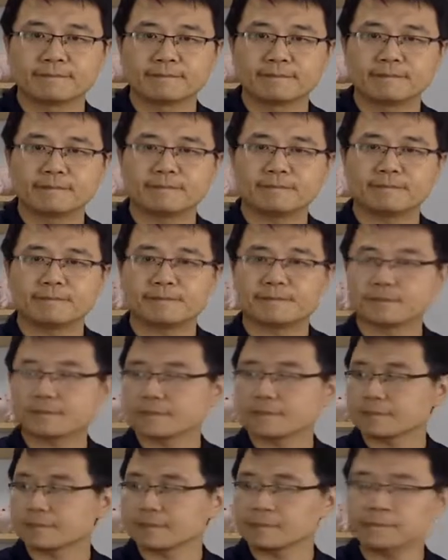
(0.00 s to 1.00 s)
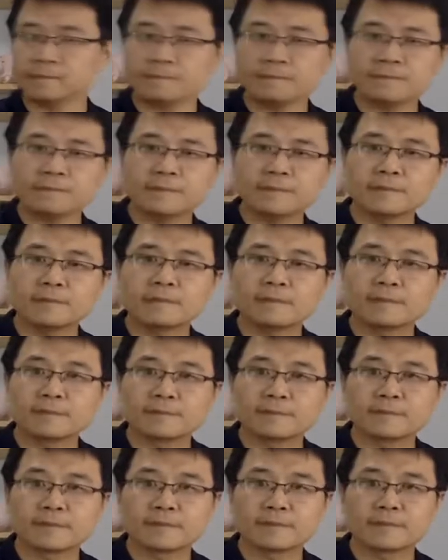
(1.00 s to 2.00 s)

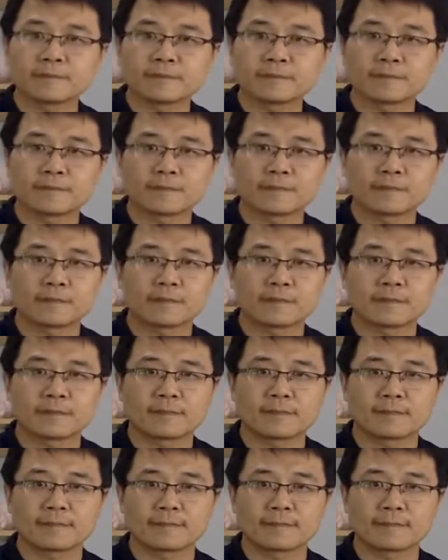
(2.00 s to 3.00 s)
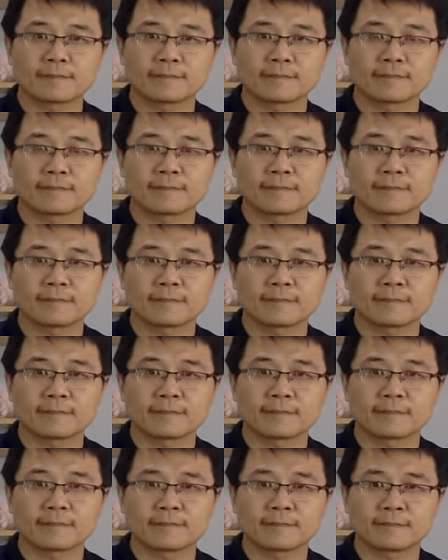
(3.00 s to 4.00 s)

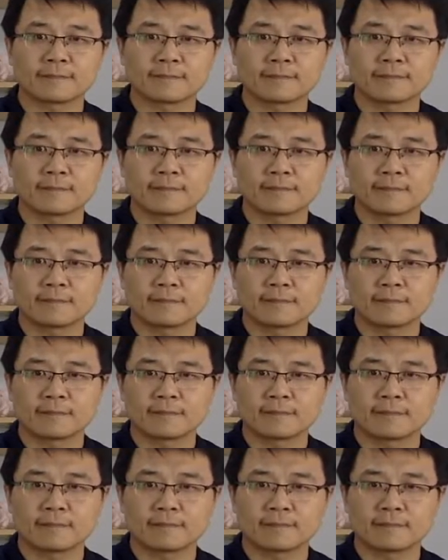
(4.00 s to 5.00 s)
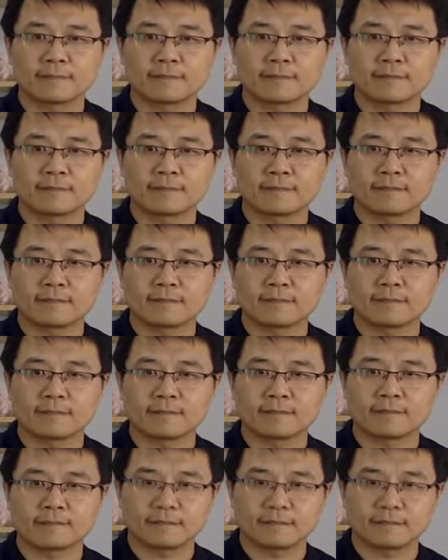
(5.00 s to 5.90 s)
This person isn't speaking.